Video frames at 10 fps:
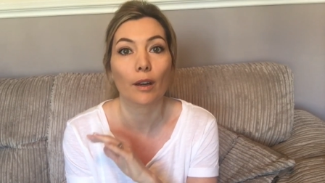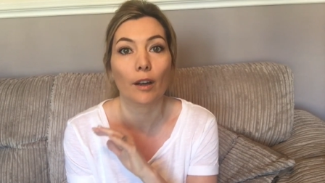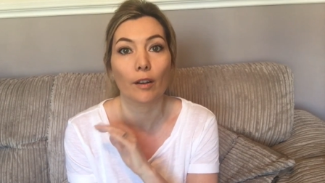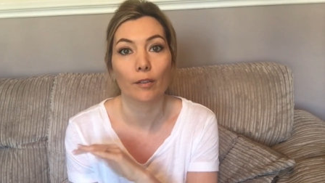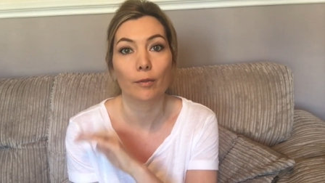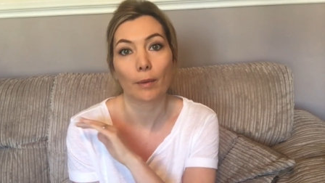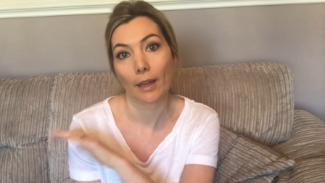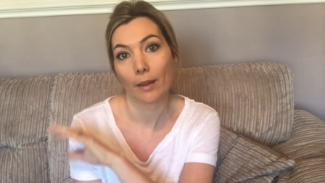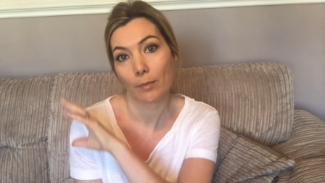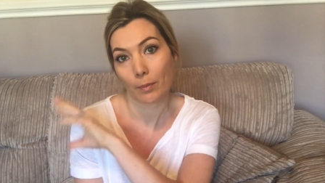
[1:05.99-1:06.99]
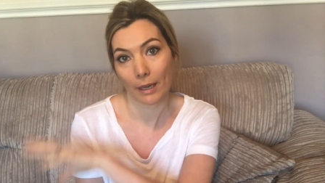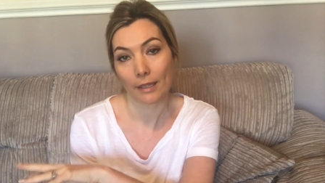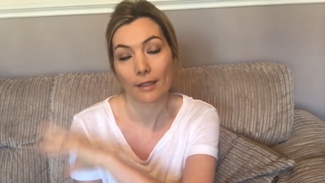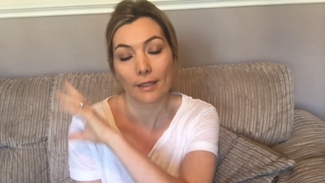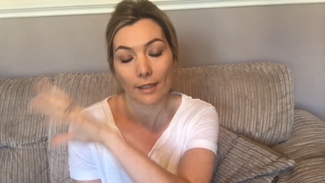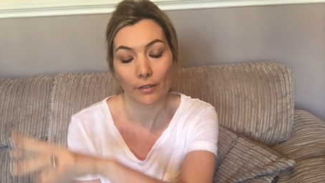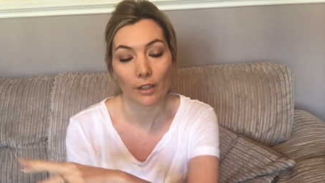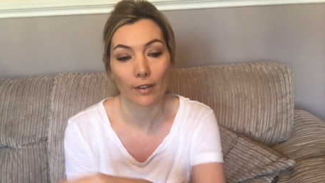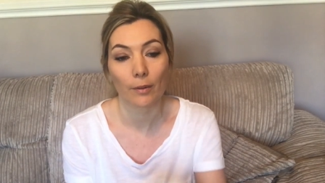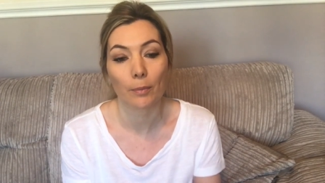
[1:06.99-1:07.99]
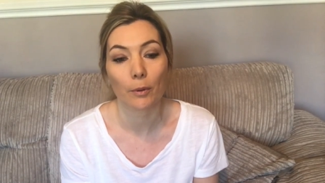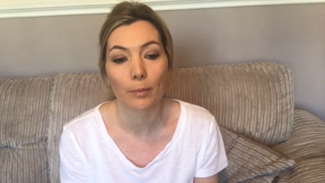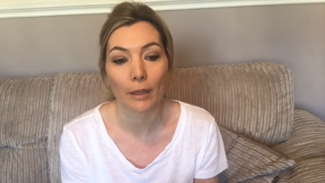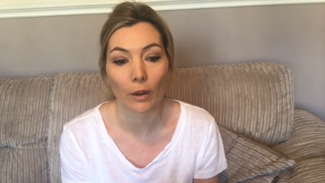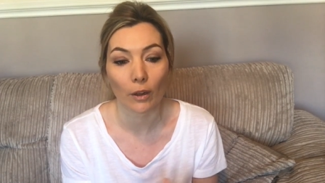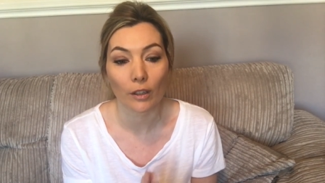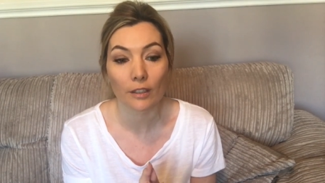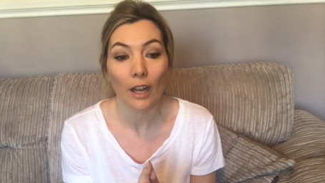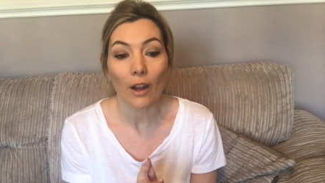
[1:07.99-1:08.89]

of my pregnancies, after having both my girls.